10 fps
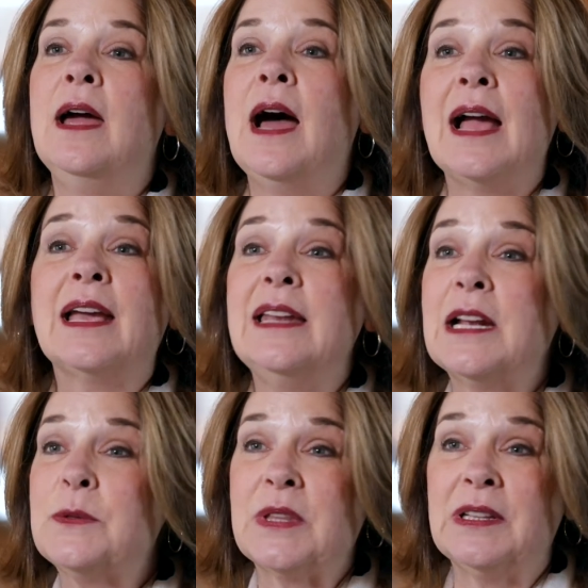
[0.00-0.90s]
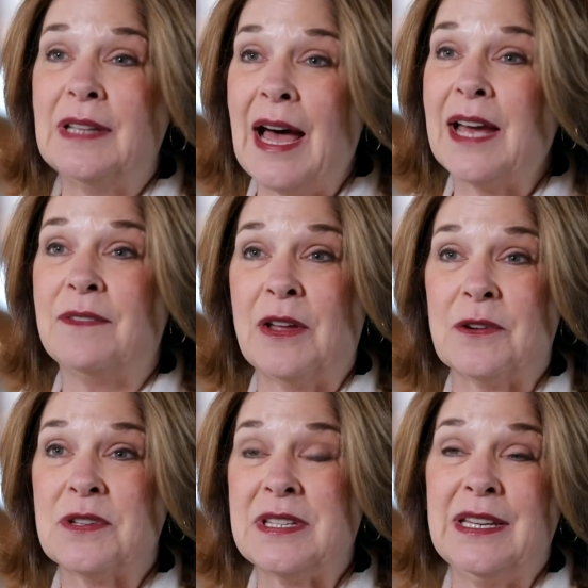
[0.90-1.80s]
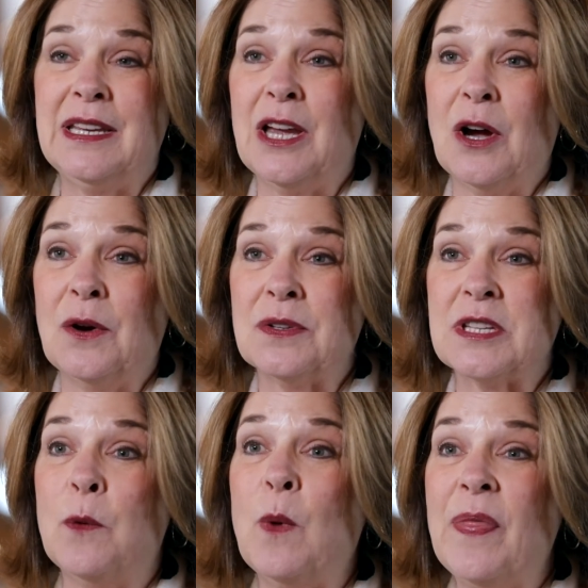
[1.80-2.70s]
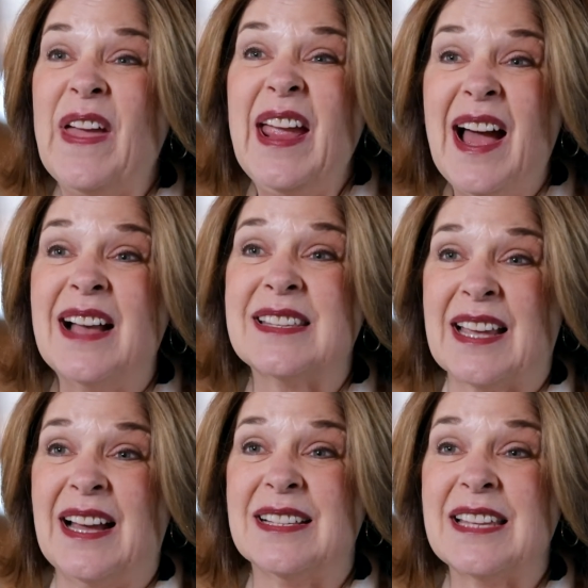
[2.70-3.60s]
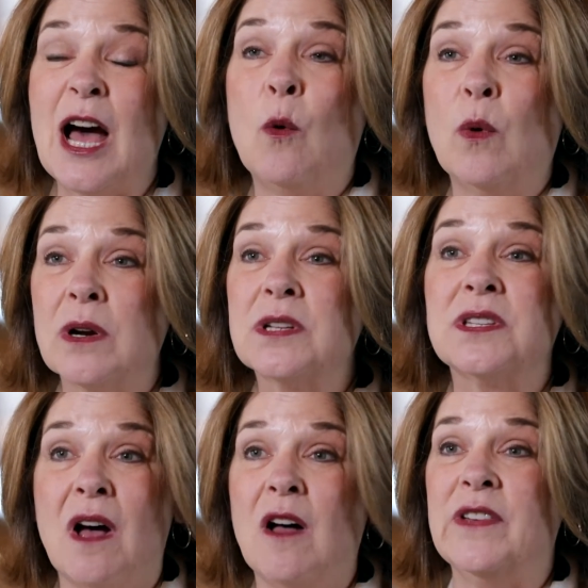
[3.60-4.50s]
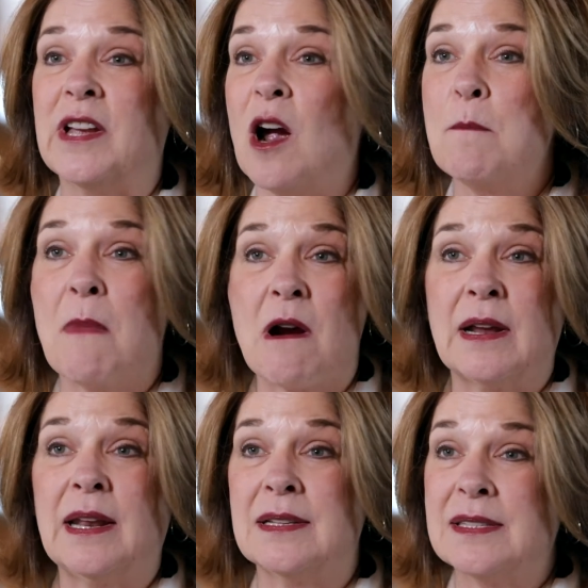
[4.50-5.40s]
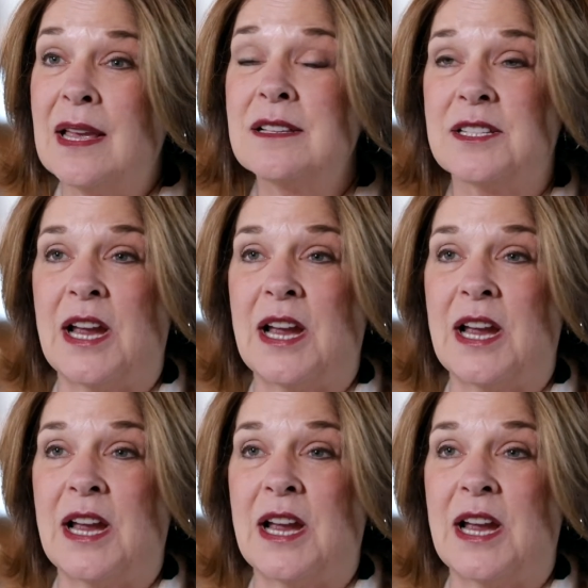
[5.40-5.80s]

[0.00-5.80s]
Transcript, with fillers: I connect with a lot of other CEOs, and when they ask us how we're solving our marketing and sales